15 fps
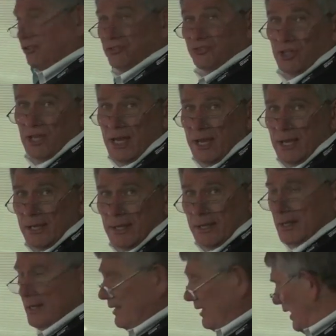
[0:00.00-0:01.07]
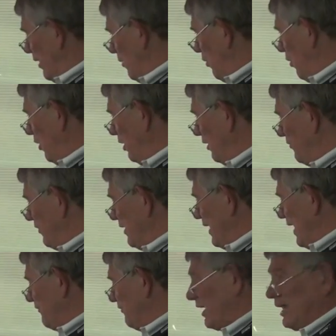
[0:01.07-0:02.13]
to see, how all of the
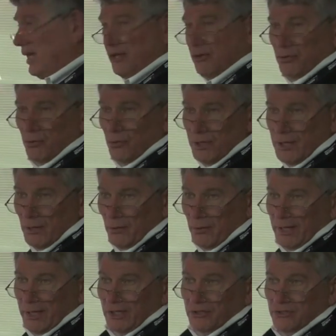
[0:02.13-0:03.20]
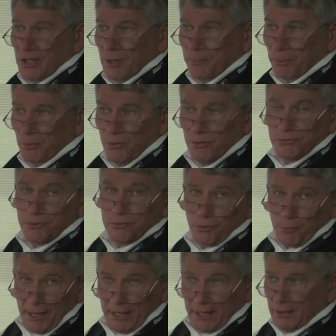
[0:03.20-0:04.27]
navigating through here is improved
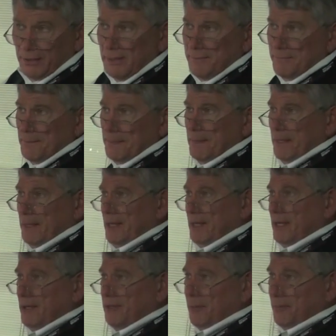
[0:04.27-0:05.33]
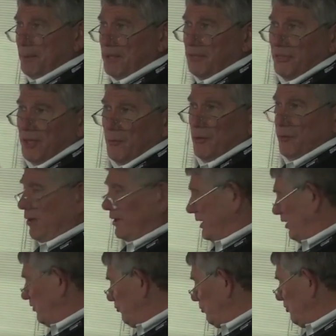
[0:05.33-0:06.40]
dramatically. The big thing we
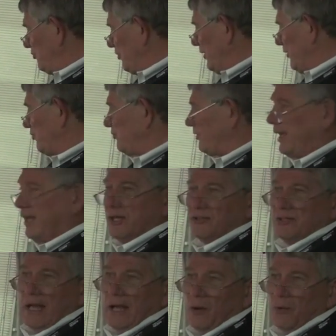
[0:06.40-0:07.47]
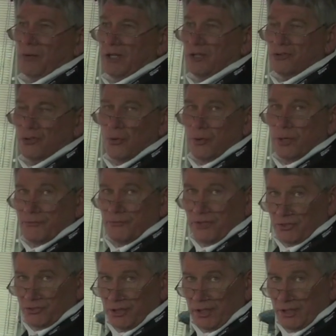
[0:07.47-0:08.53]
want customers to understand is how intuitive
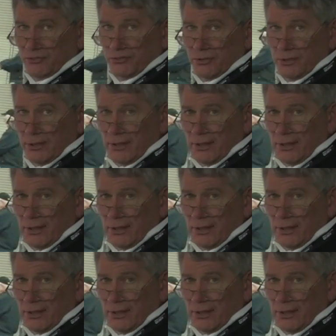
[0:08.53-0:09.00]
this is